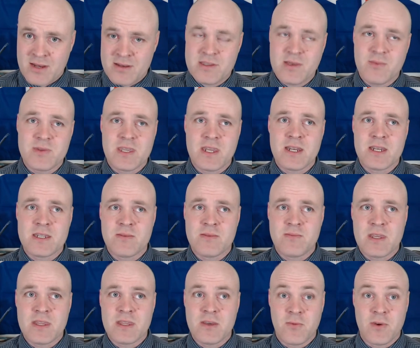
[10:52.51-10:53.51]
It's upsetting to
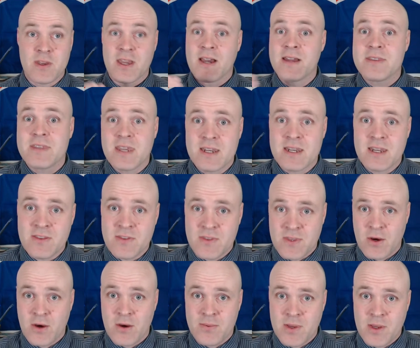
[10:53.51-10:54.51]
me that we aren't getting
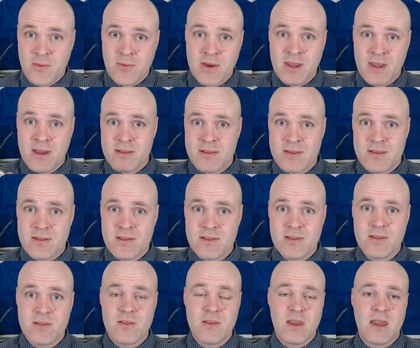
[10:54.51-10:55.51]
therapy. We aren't
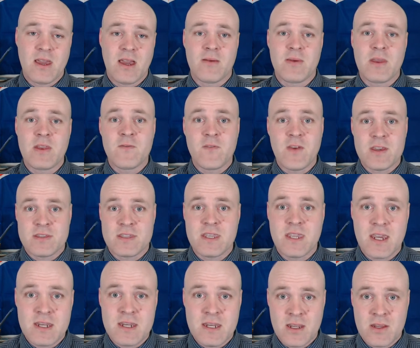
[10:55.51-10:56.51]

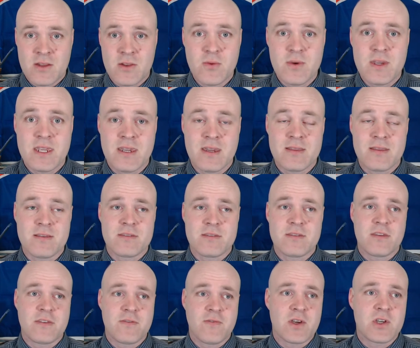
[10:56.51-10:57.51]
investigating and looking at this
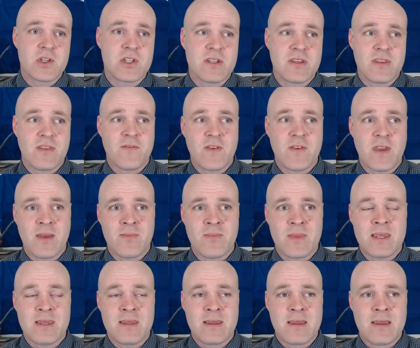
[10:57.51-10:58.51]
dysfunction in the
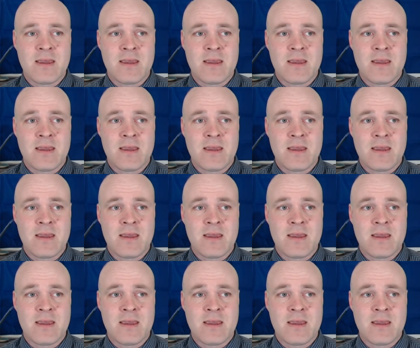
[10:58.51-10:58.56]
family.